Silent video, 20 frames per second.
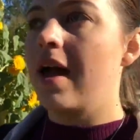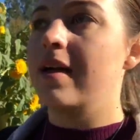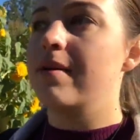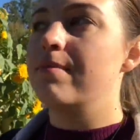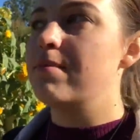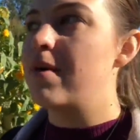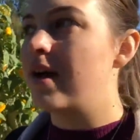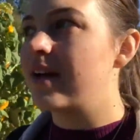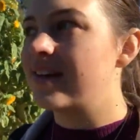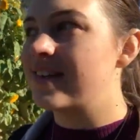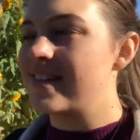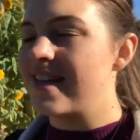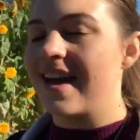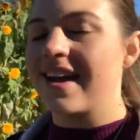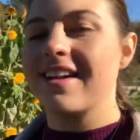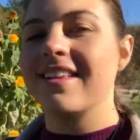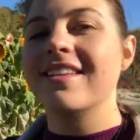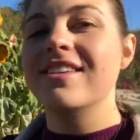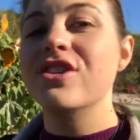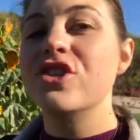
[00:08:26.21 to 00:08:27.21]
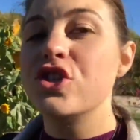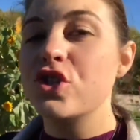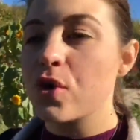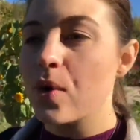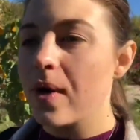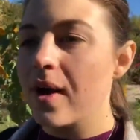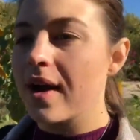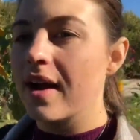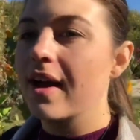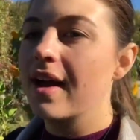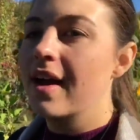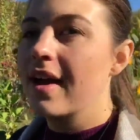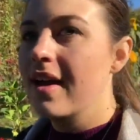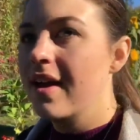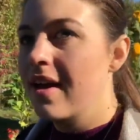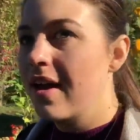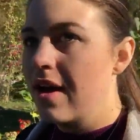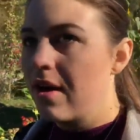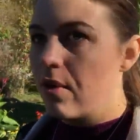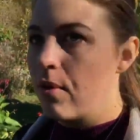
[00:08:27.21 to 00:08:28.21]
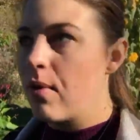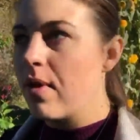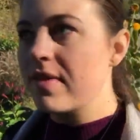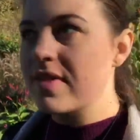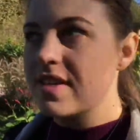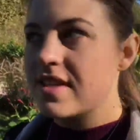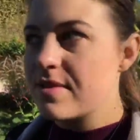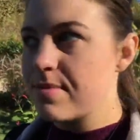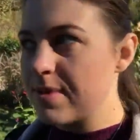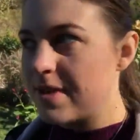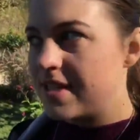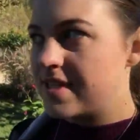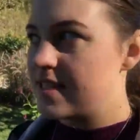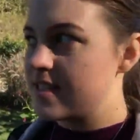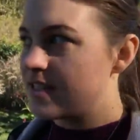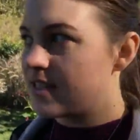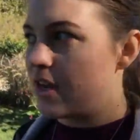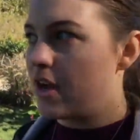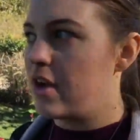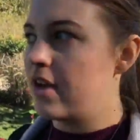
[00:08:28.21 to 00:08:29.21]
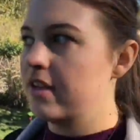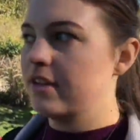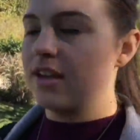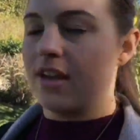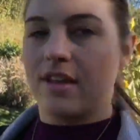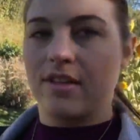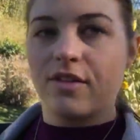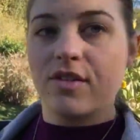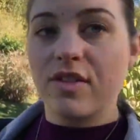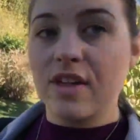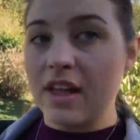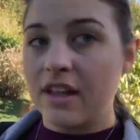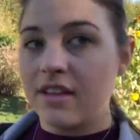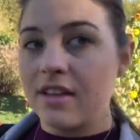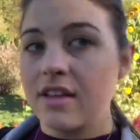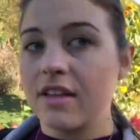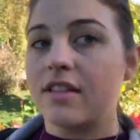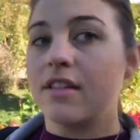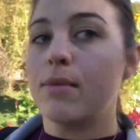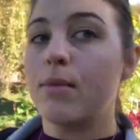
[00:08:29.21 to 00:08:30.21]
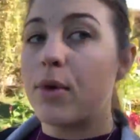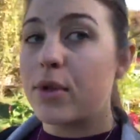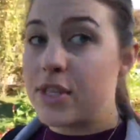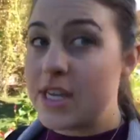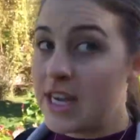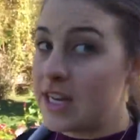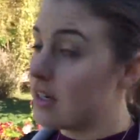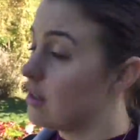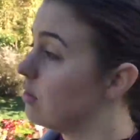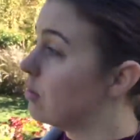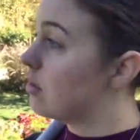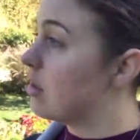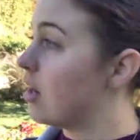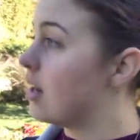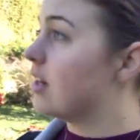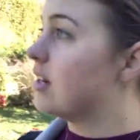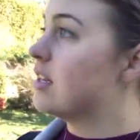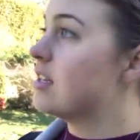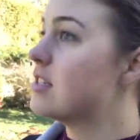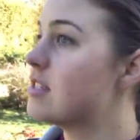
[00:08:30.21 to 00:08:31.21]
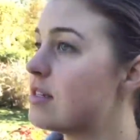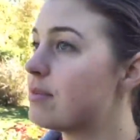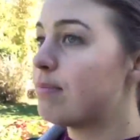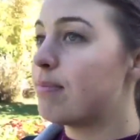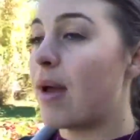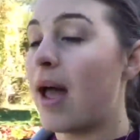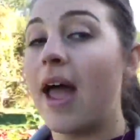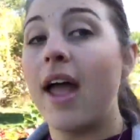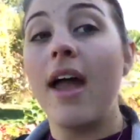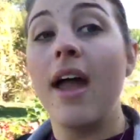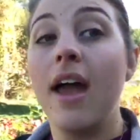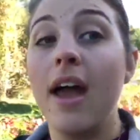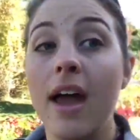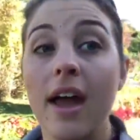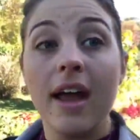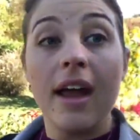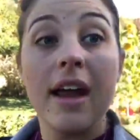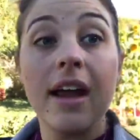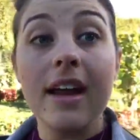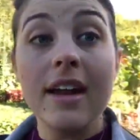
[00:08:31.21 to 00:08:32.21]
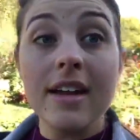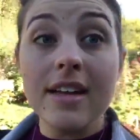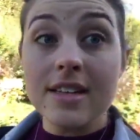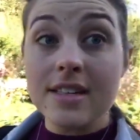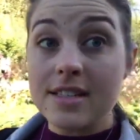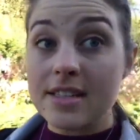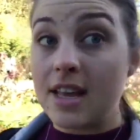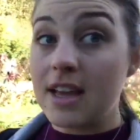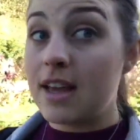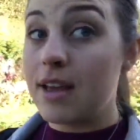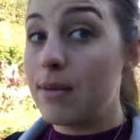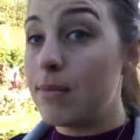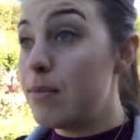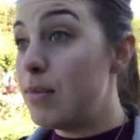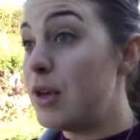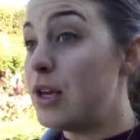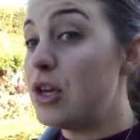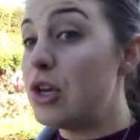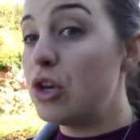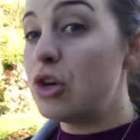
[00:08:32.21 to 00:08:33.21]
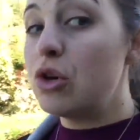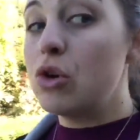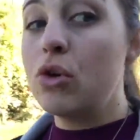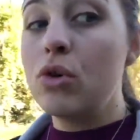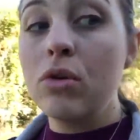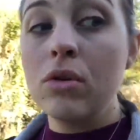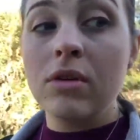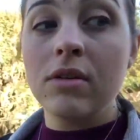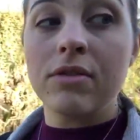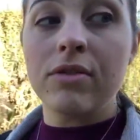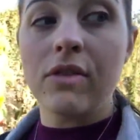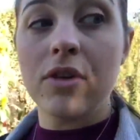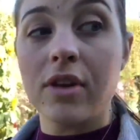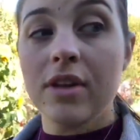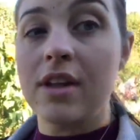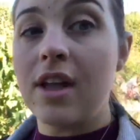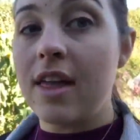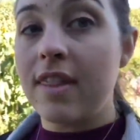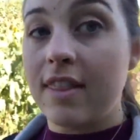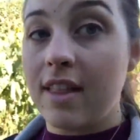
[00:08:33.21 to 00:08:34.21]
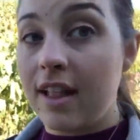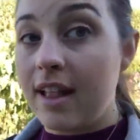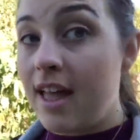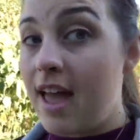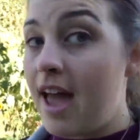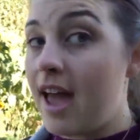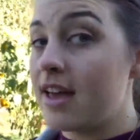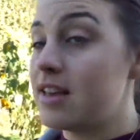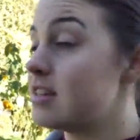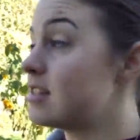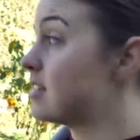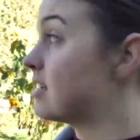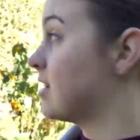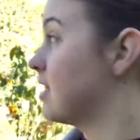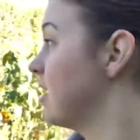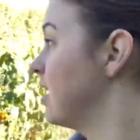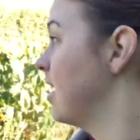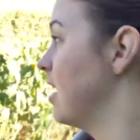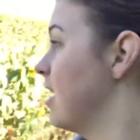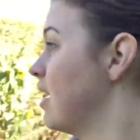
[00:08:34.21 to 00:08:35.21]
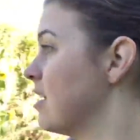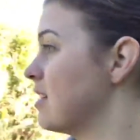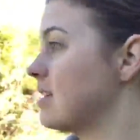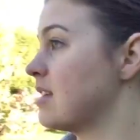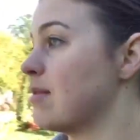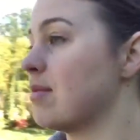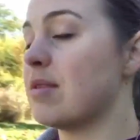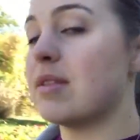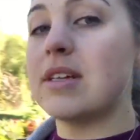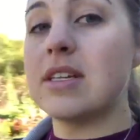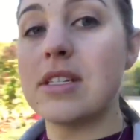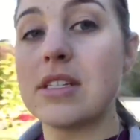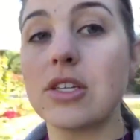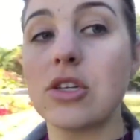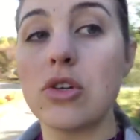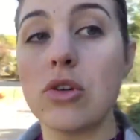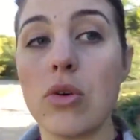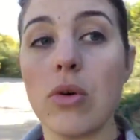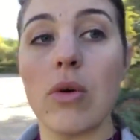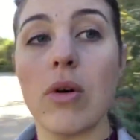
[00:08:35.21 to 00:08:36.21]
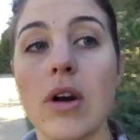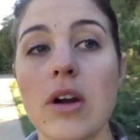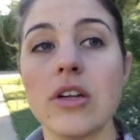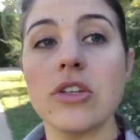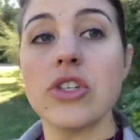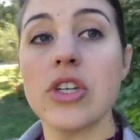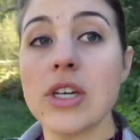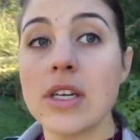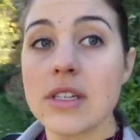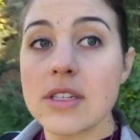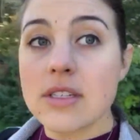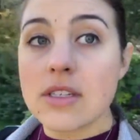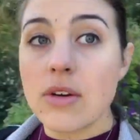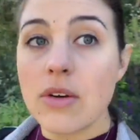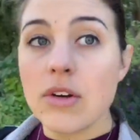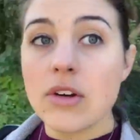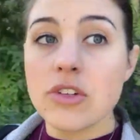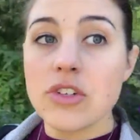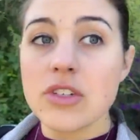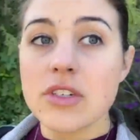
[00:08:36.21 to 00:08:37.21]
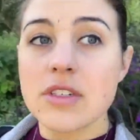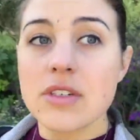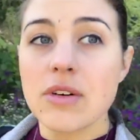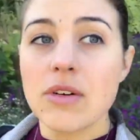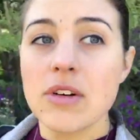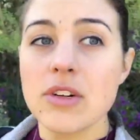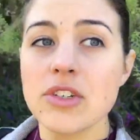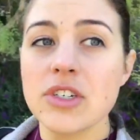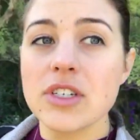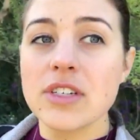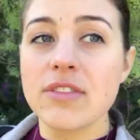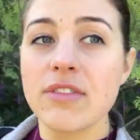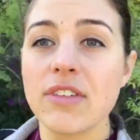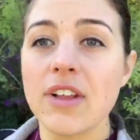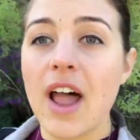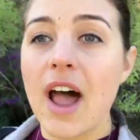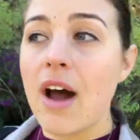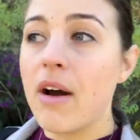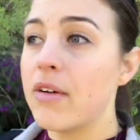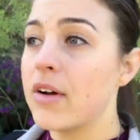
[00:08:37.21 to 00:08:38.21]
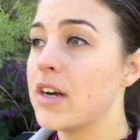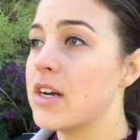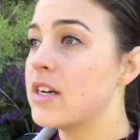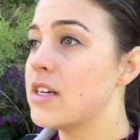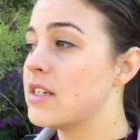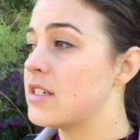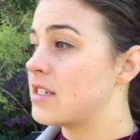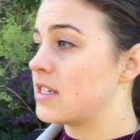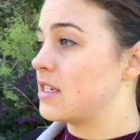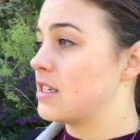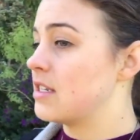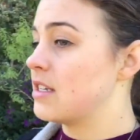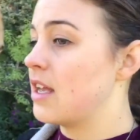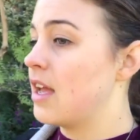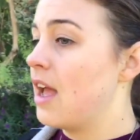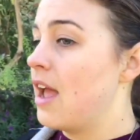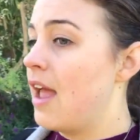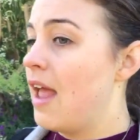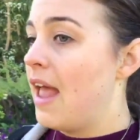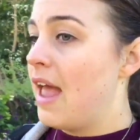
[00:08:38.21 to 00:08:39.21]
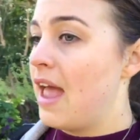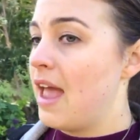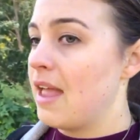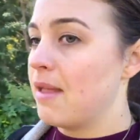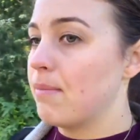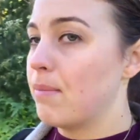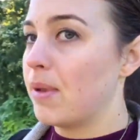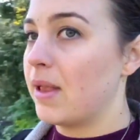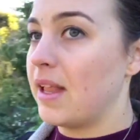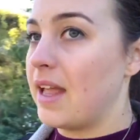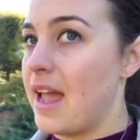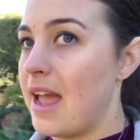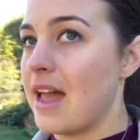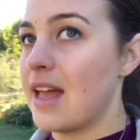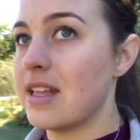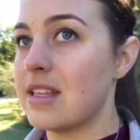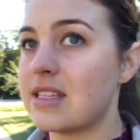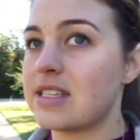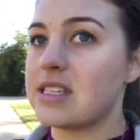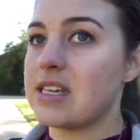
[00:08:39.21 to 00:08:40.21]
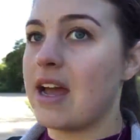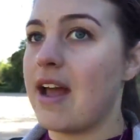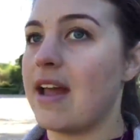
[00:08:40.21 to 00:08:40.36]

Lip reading: I'm not exactly sure what this place is called other than the Botanical Gardens, but it is beautiful nonetheless. Some of these gorgeous, gorgeous, gorgeous flowers and plants.